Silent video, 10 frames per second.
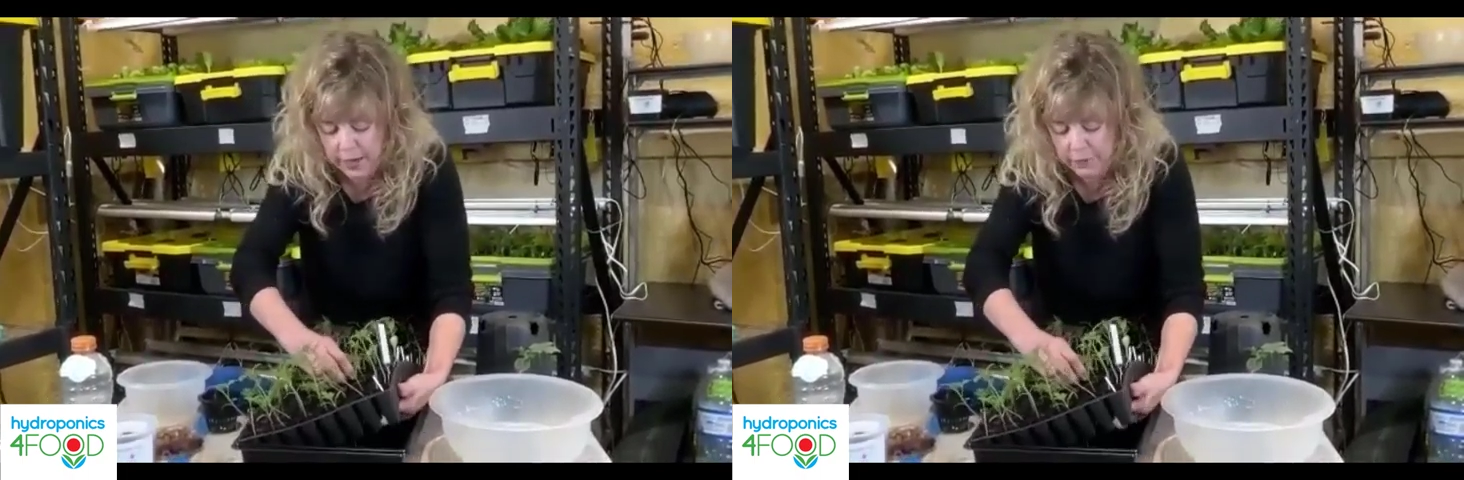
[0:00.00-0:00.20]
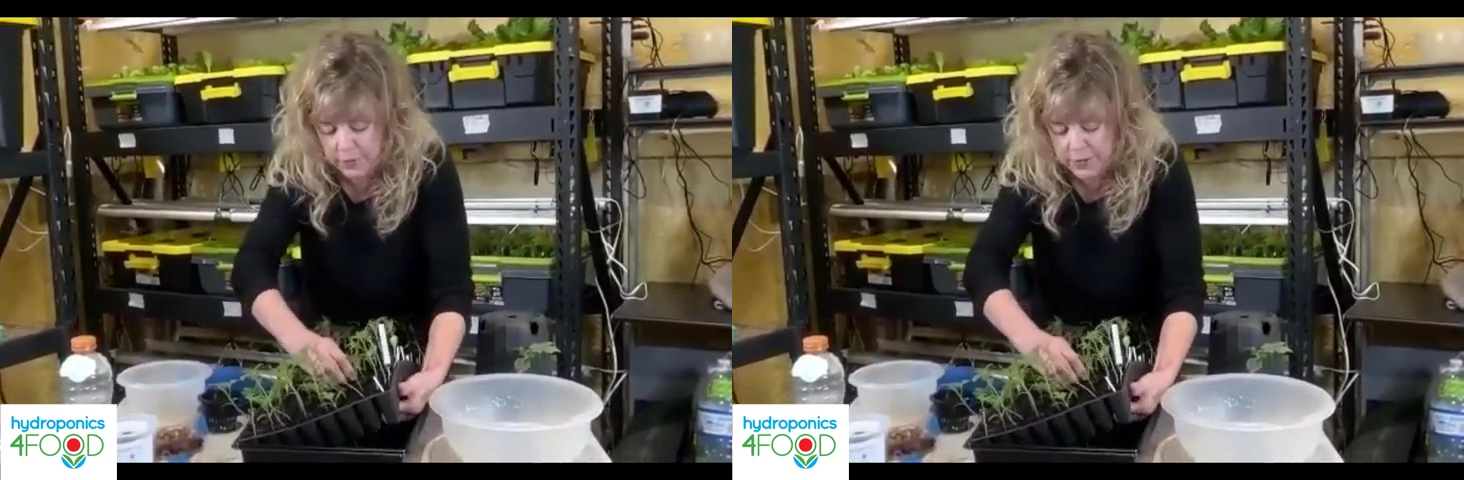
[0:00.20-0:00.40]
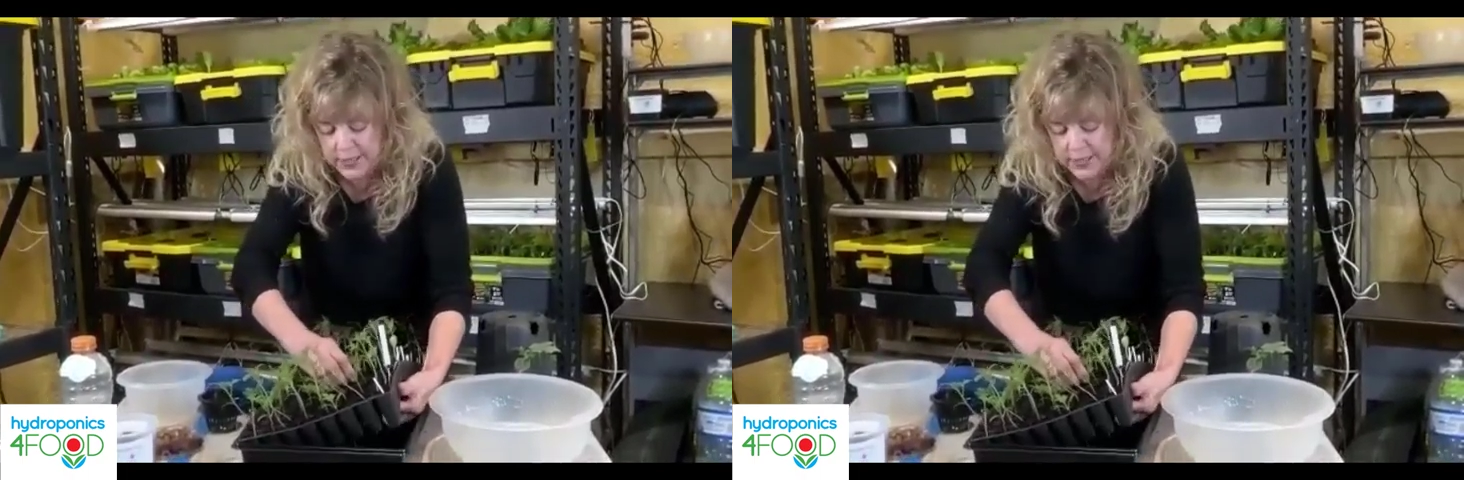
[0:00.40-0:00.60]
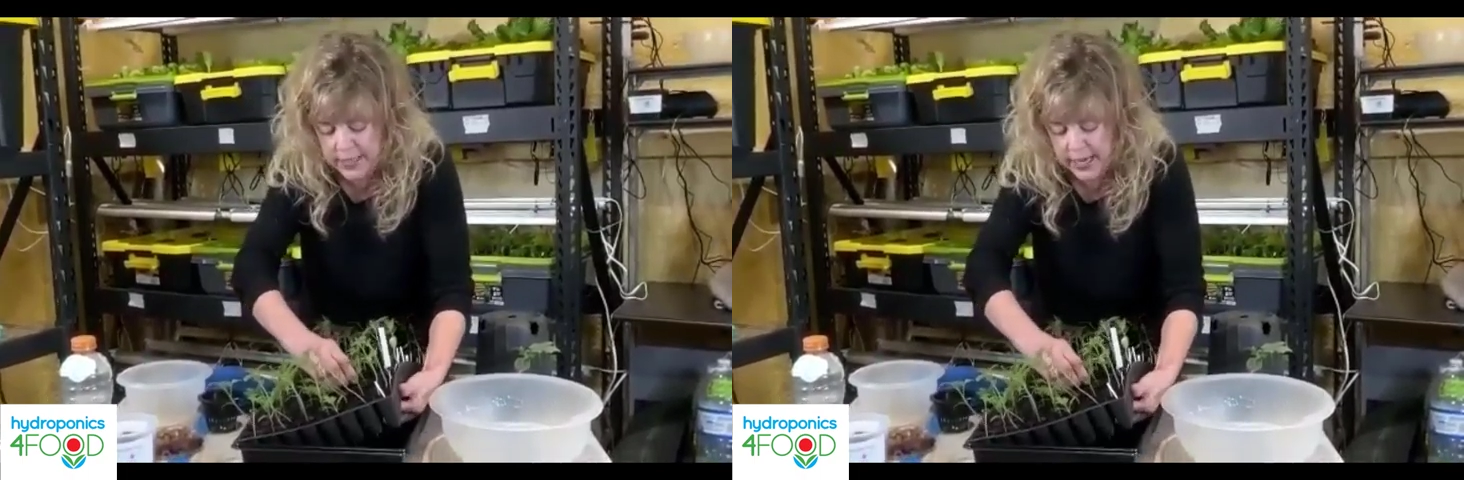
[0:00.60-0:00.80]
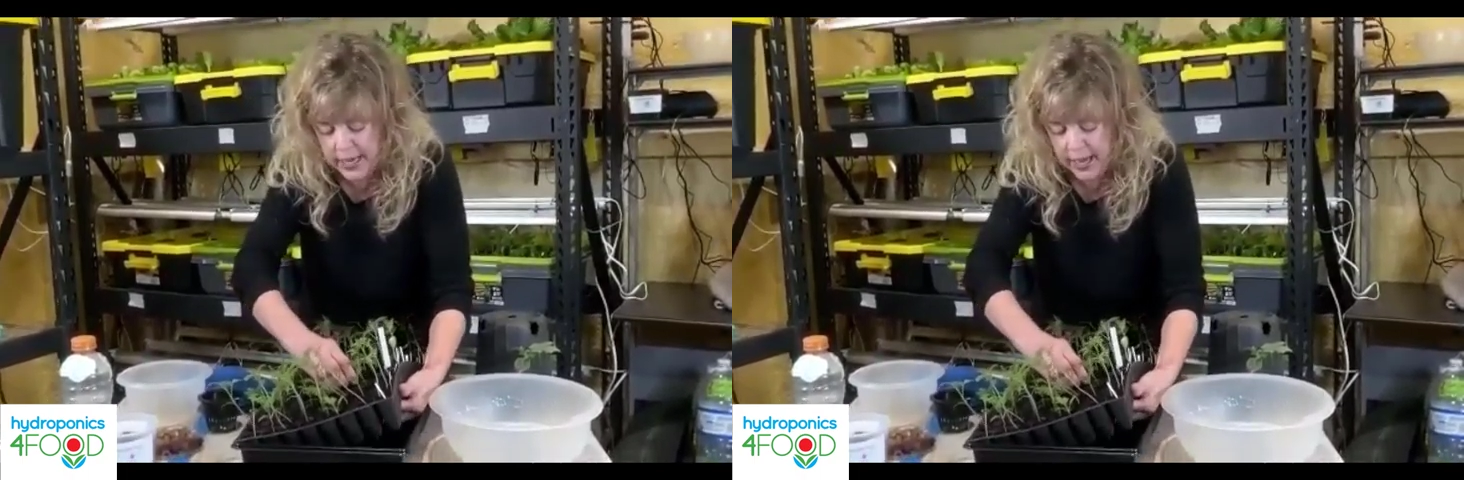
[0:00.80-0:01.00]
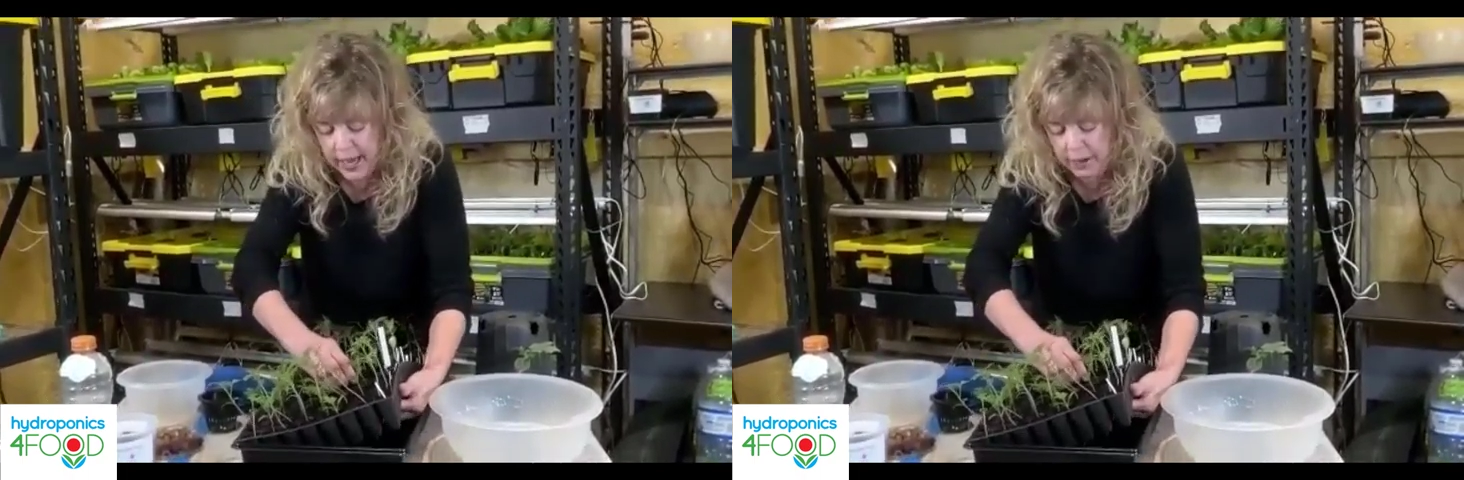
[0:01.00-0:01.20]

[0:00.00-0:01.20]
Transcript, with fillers: if you'll see,